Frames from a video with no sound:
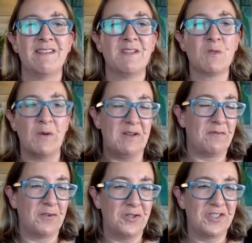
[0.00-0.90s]
sweet
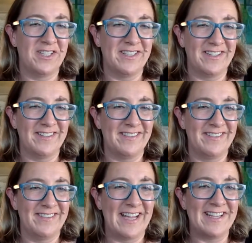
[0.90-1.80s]
fruited
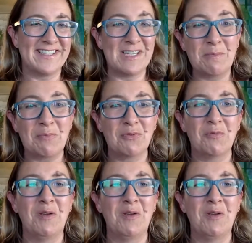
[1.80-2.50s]
and simple.